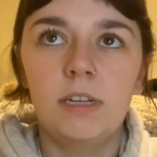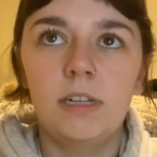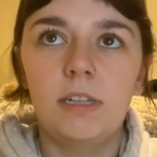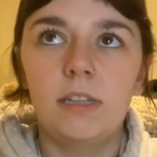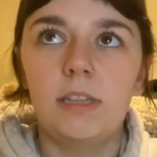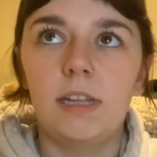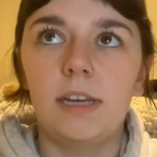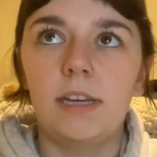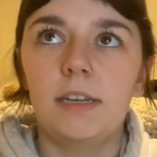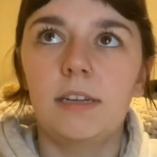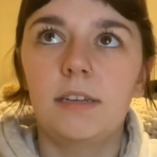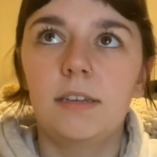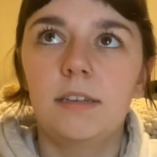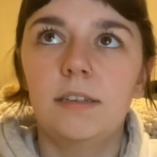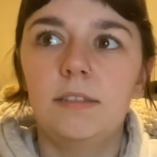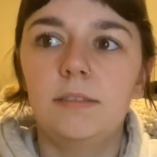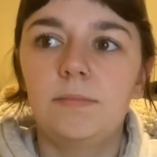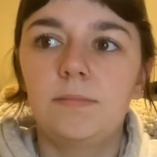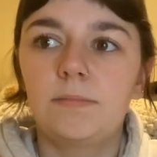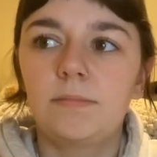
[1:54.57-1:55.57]
like
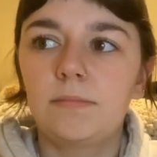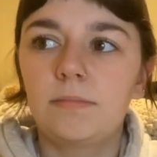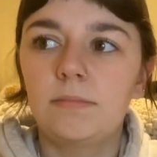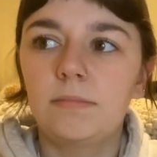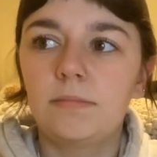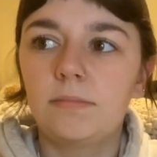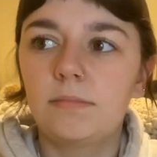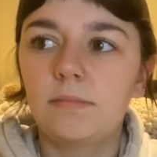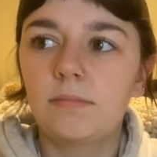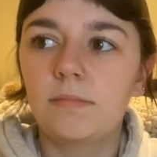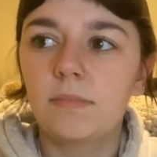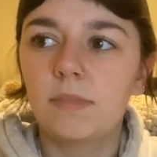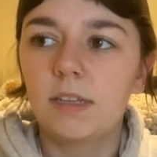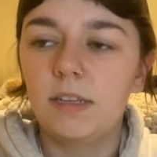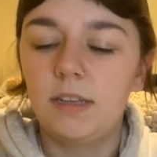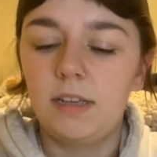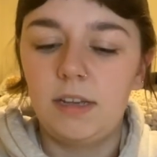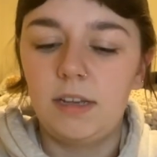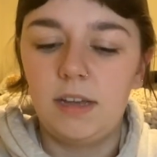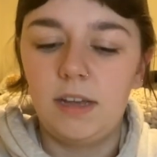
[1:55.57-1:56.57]

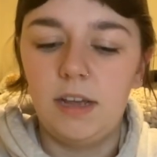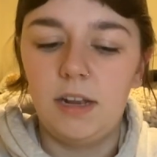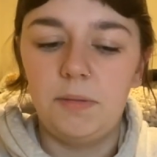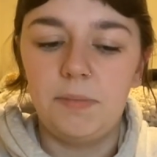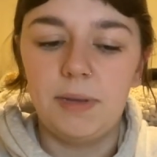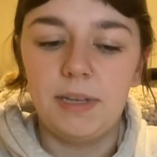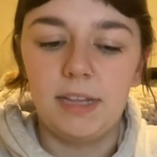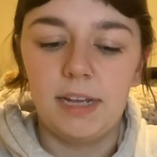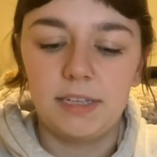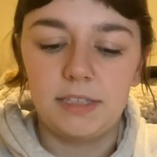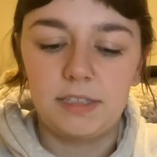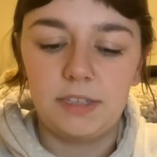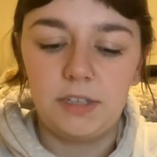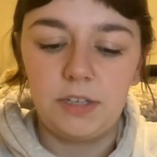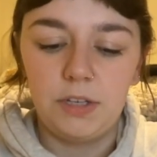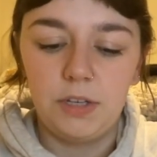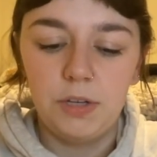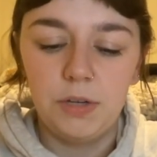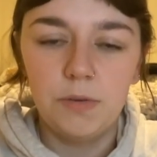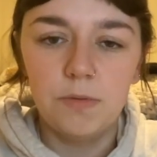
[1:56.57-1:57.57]
it'll be less
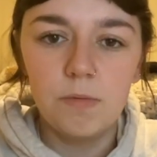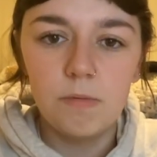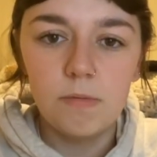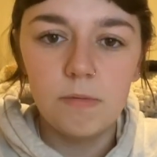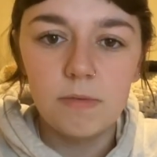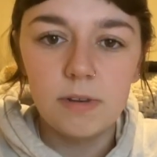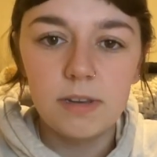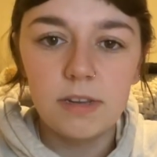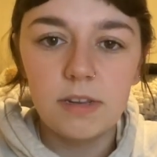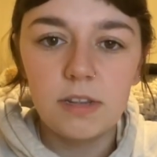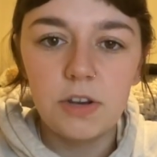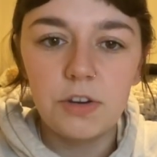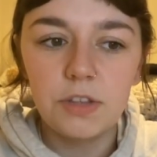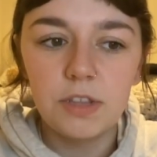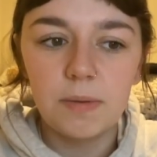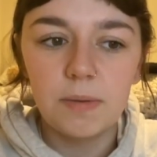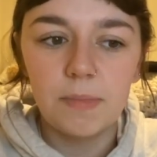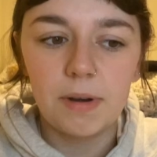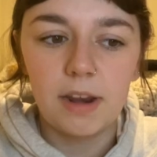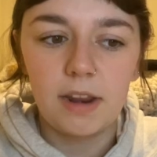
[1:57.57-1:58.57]
you teaching
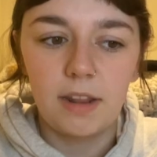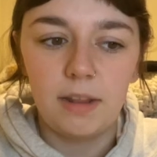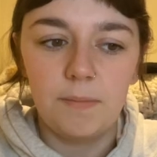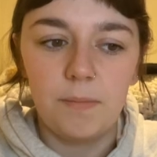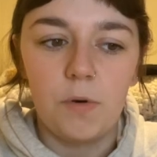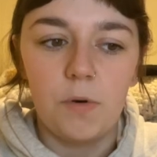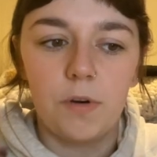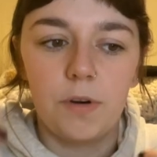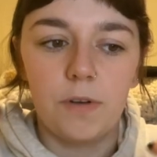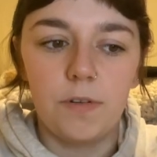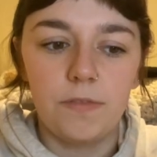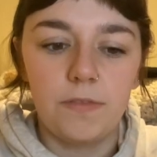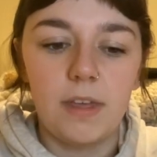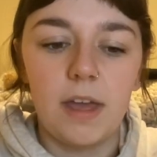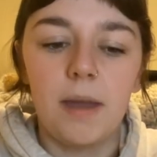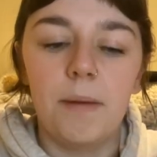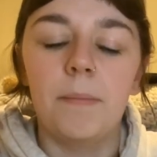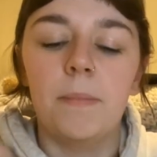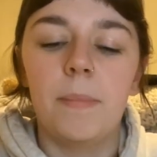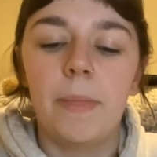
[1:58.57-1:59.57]
them and more of
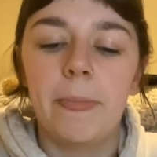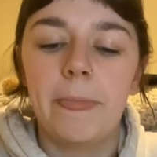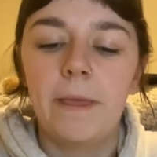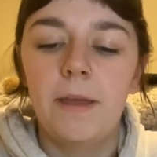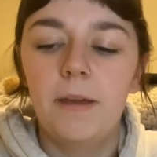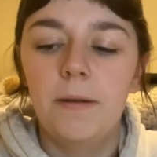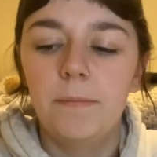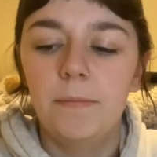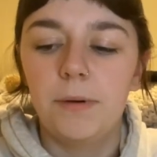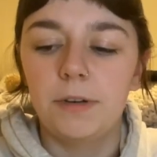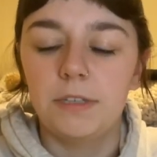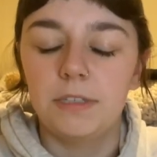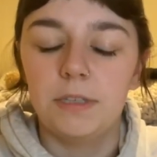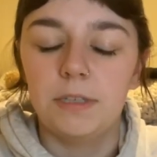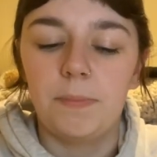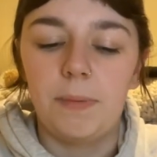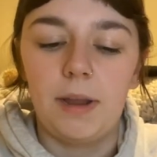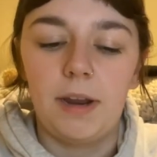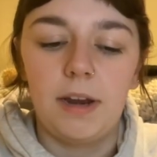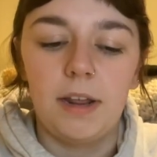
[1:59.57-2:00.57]
them
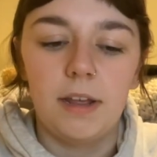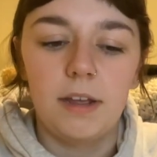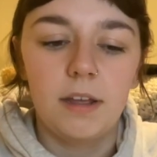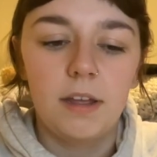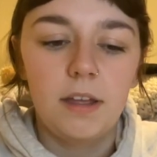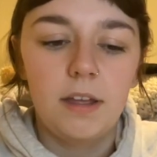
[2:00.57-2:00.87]
participating.